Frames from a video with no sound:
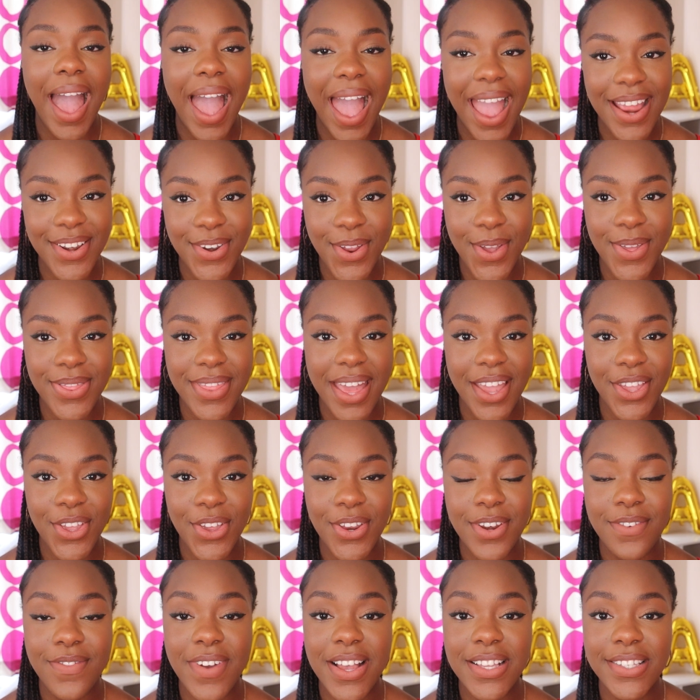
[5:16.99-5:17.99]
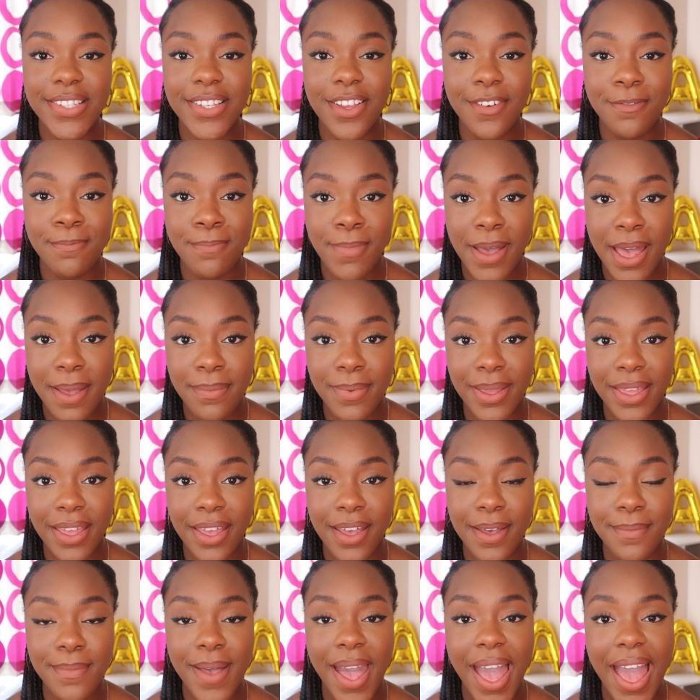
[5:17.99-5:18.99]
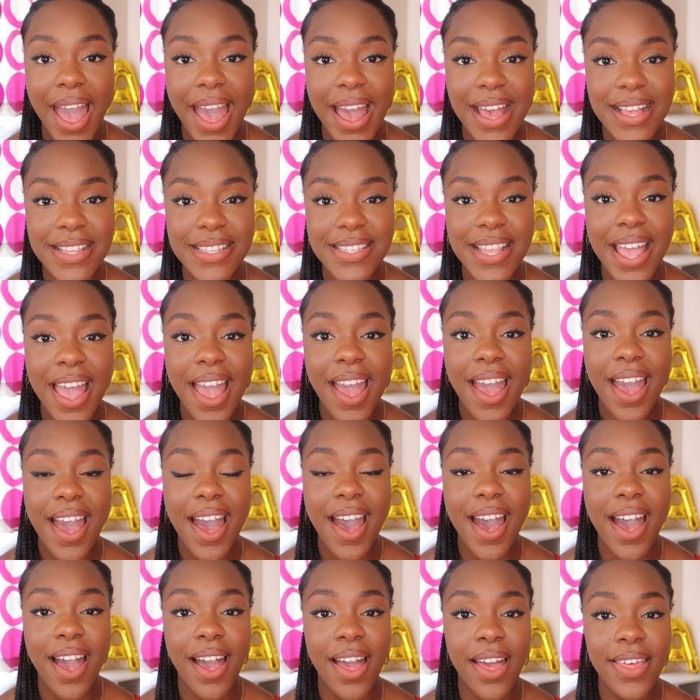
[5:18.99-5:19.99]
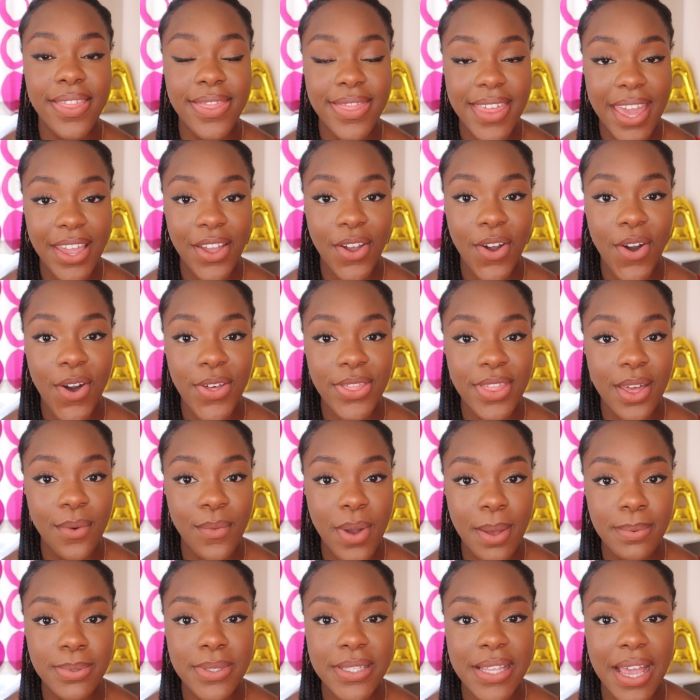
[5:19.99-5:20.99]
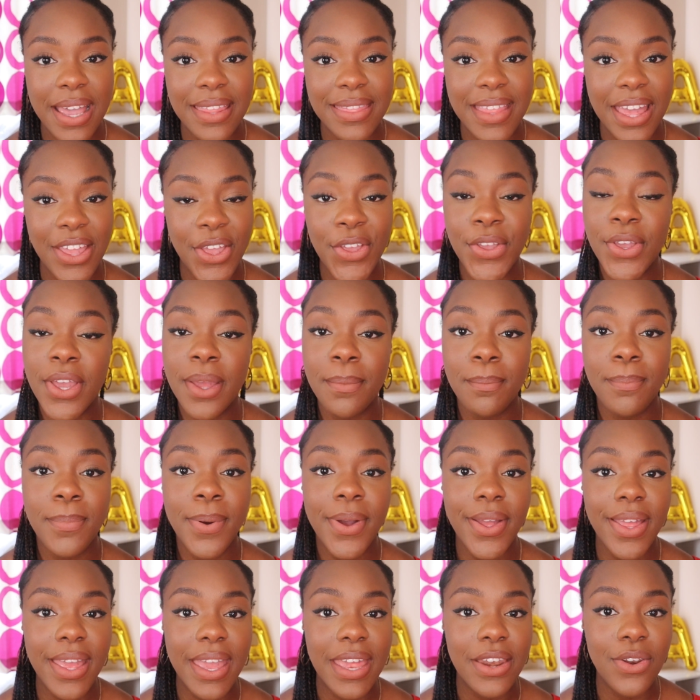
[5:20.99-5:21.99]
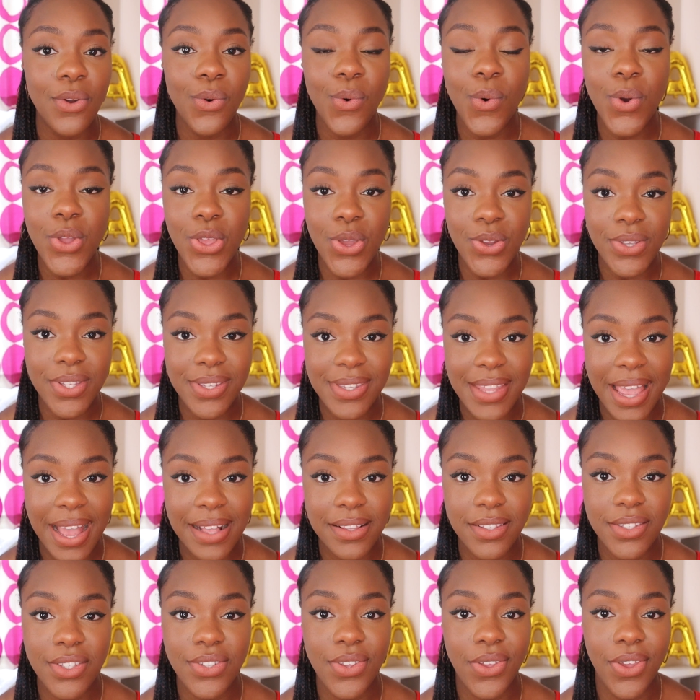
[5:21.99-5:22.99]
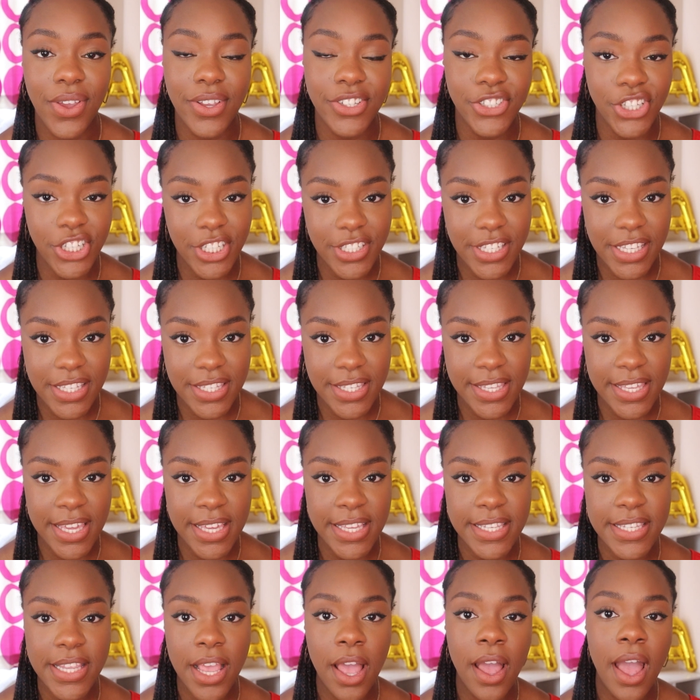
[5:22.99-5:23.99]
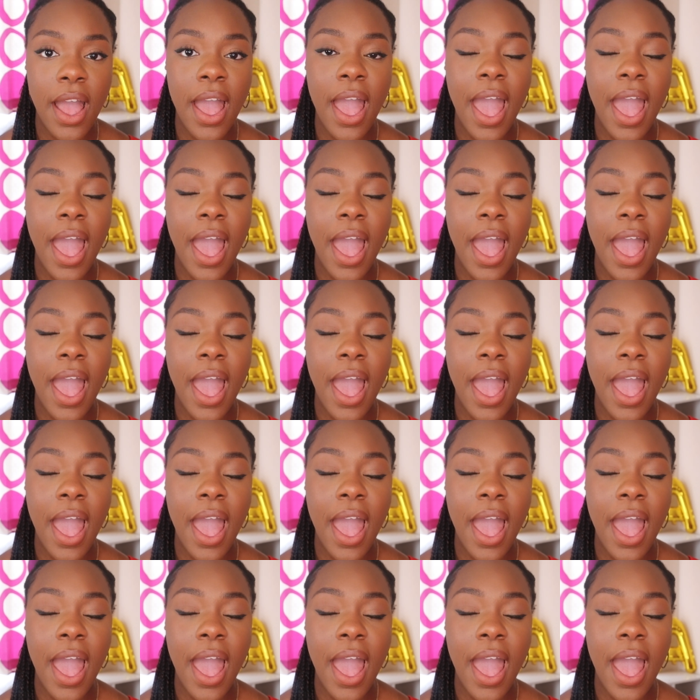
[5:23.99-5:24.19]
I know that University of Birmingham has a thing on their website that you can put in all your stats, so your GCSEs